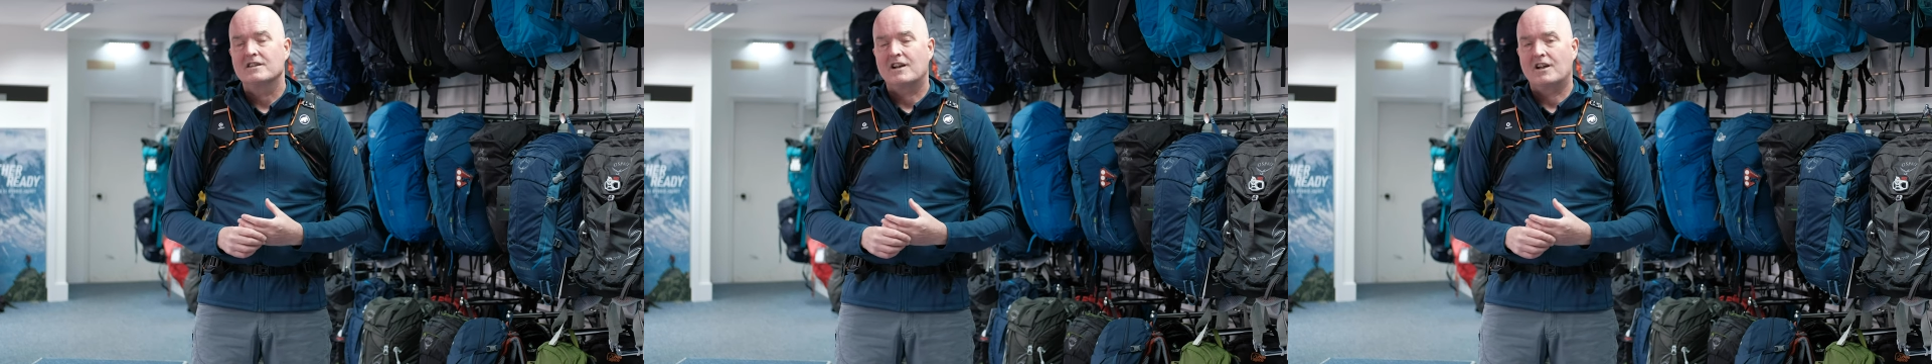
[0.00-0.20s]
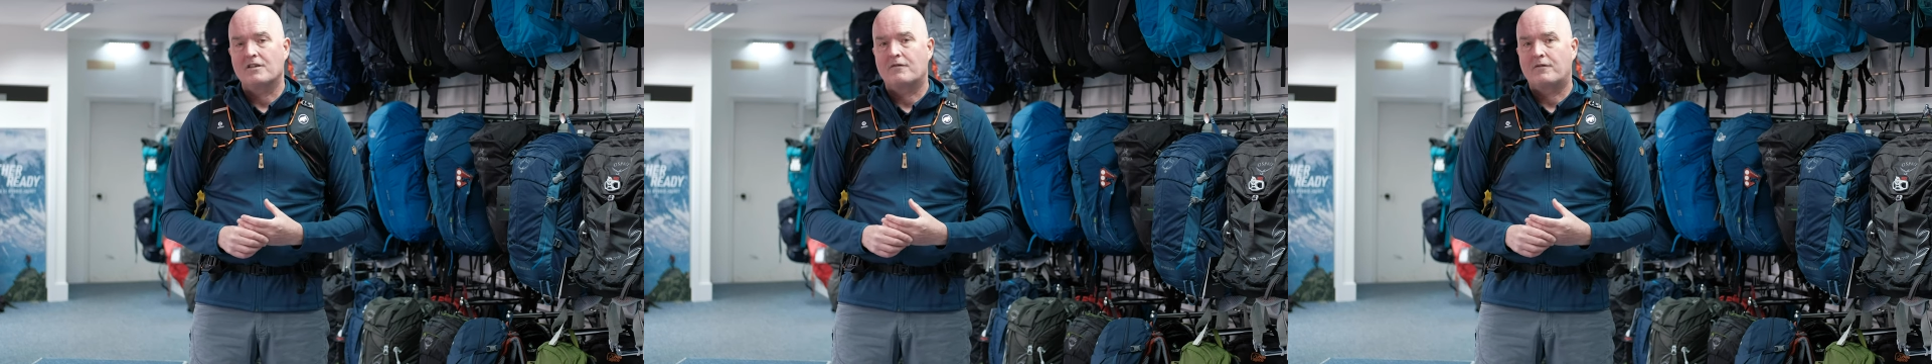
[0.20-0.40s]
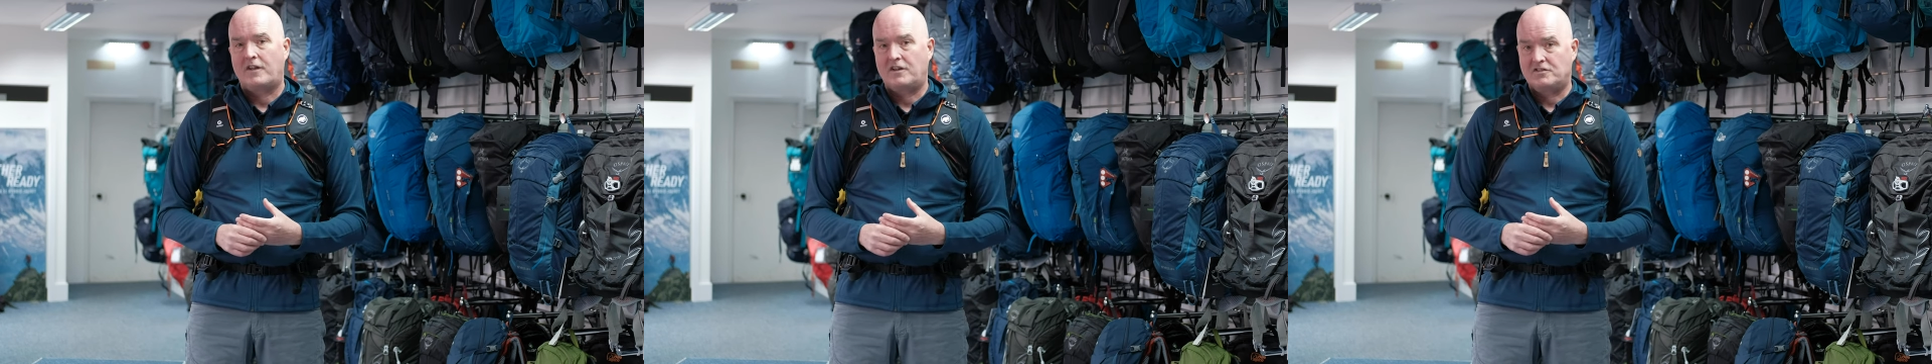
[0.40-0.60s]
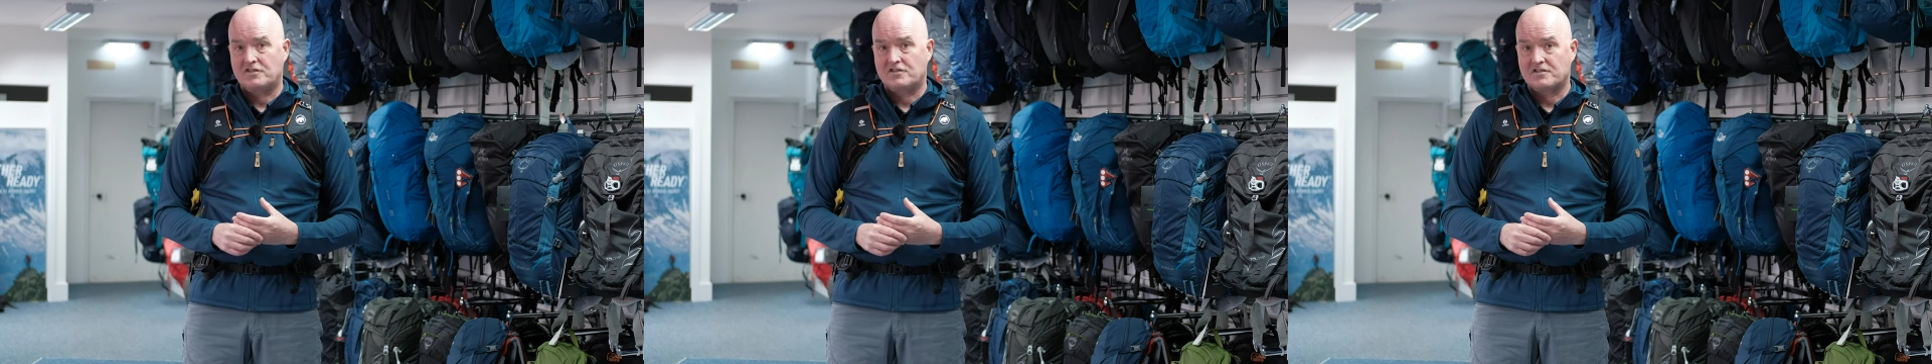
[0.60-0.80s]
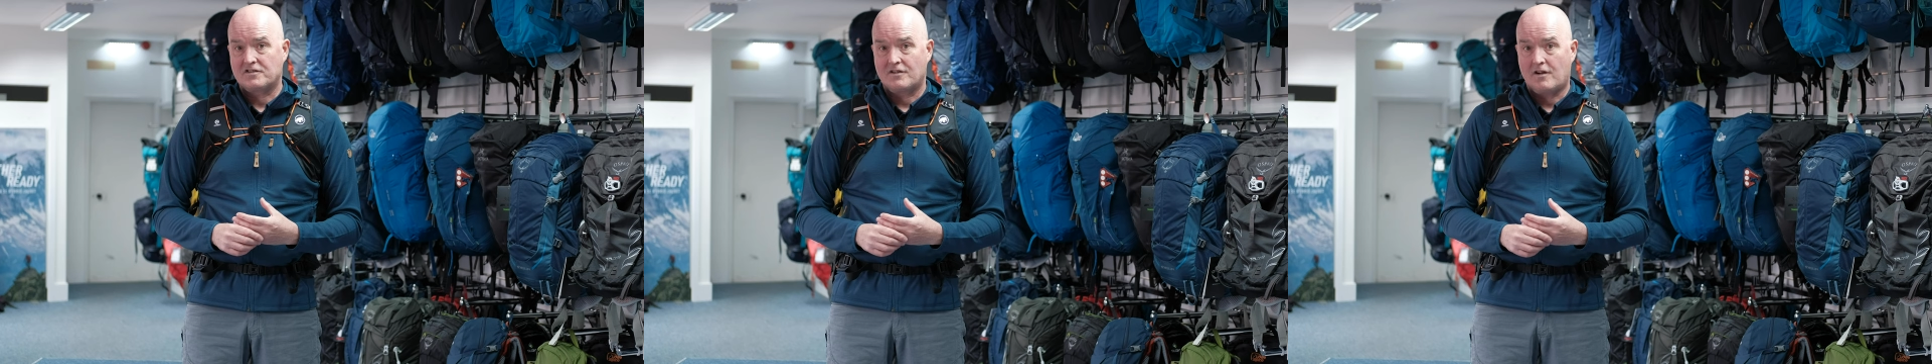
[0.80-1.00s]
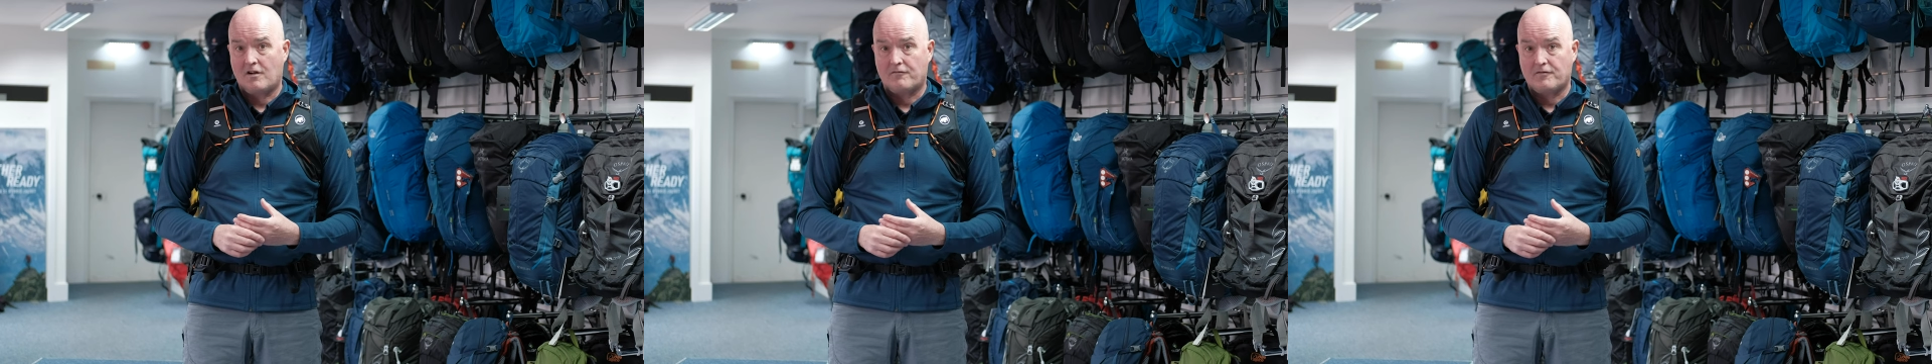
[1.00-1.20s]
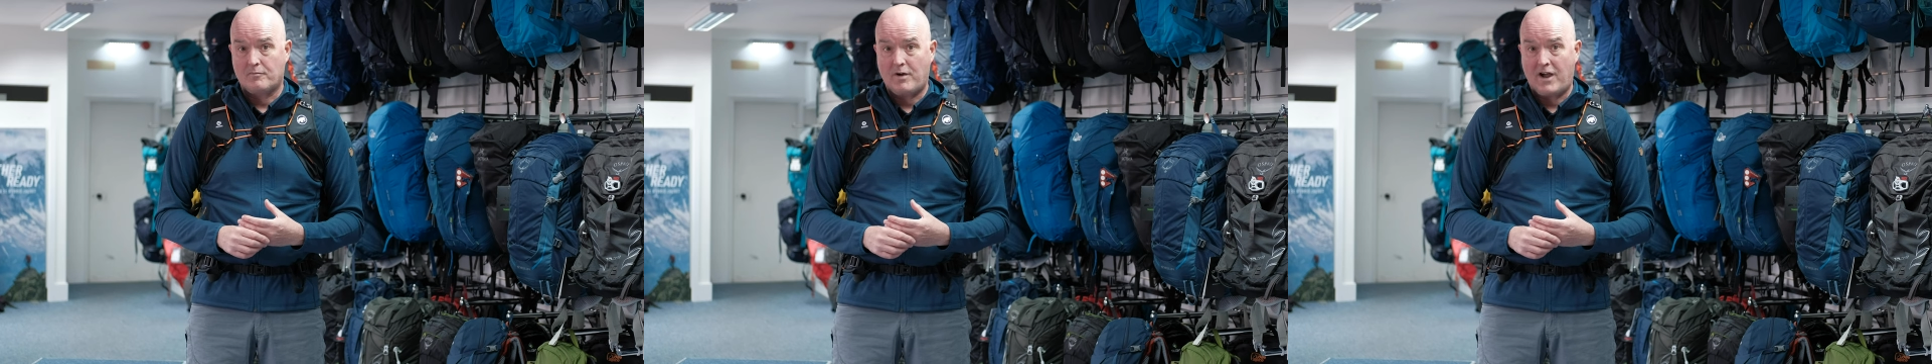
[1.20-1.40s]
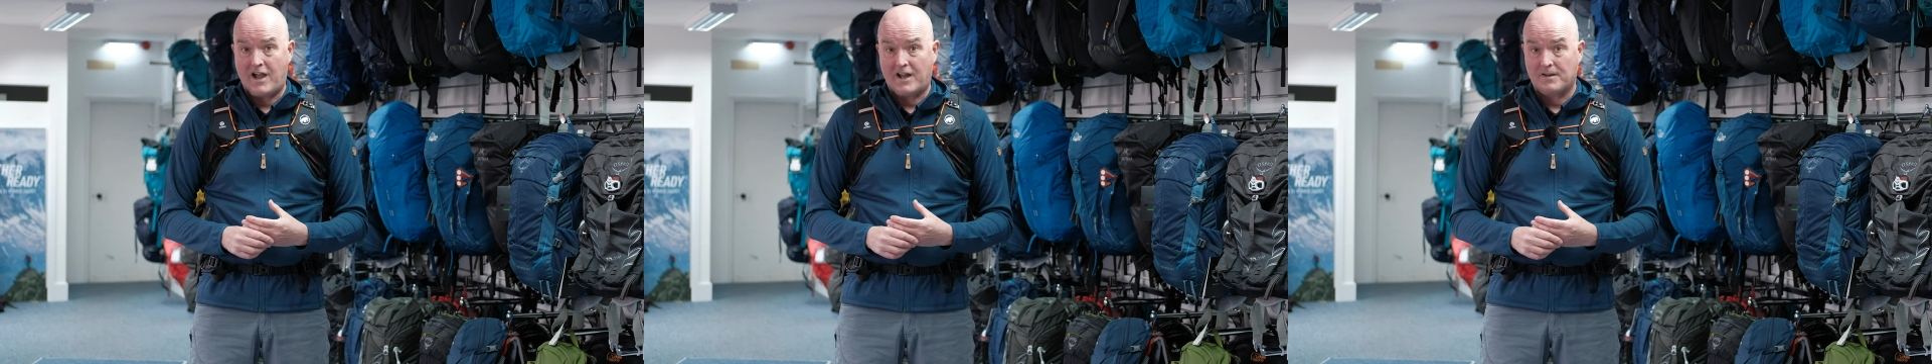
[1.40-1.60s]
and the features of the
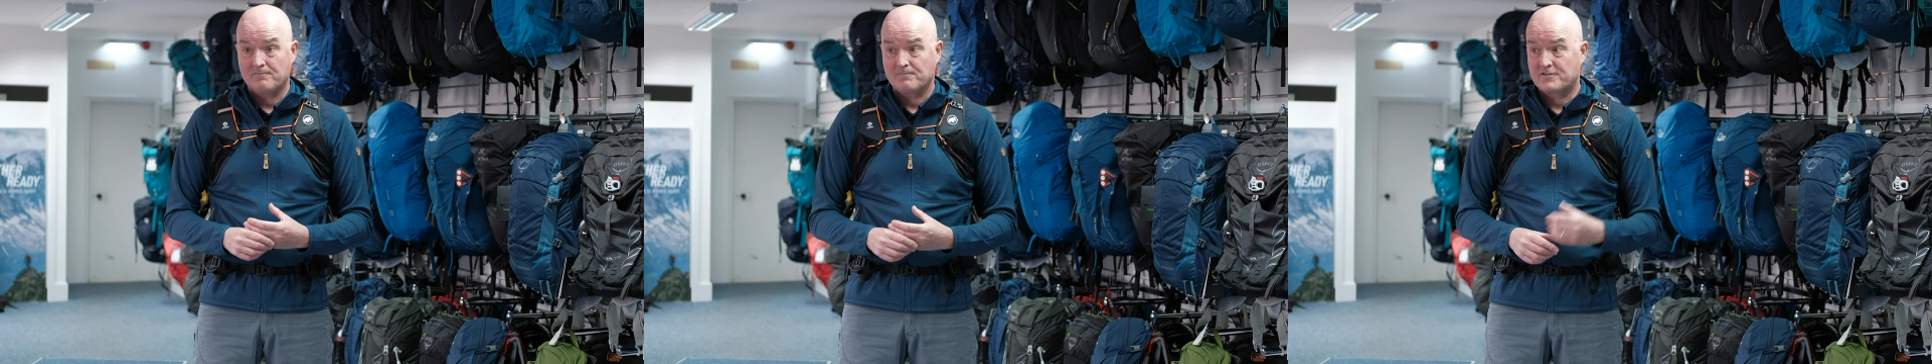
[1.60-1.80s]
pack.